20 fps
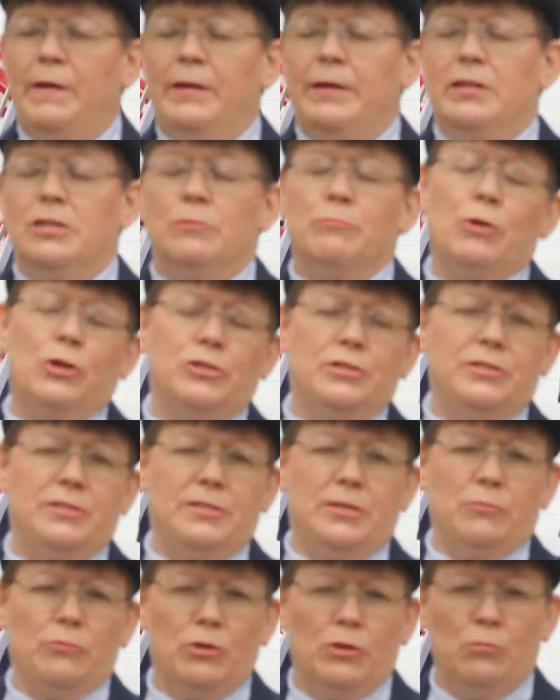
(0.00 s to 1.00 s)
in the
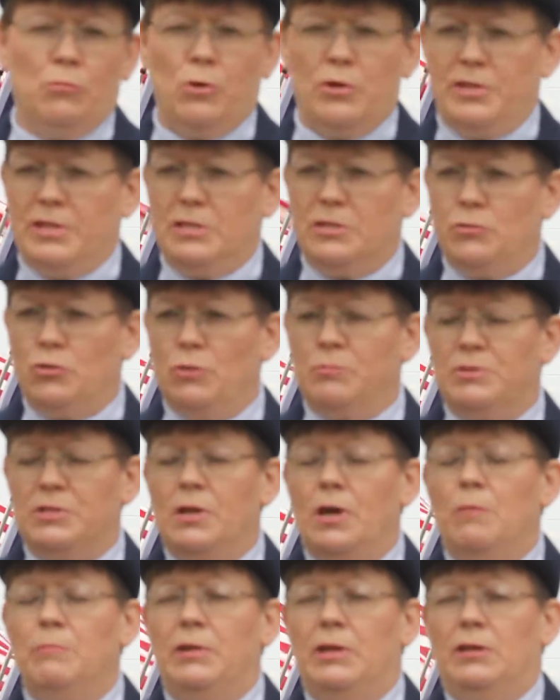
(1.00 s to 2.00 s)
emergency room where these troops
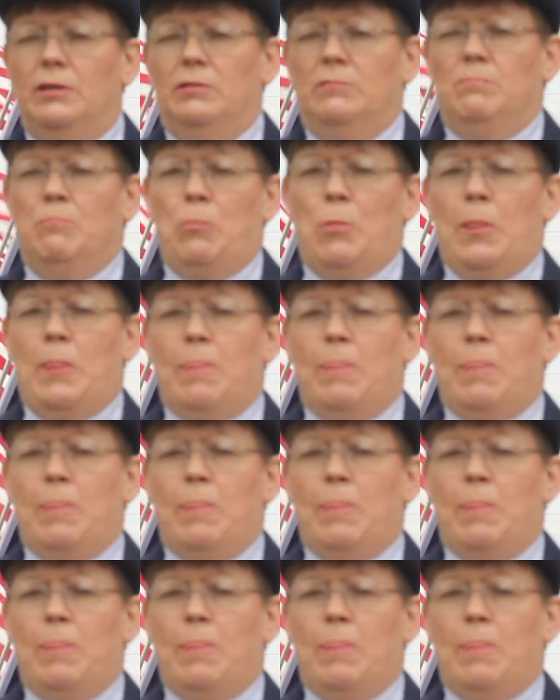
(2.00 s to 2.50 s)
come in,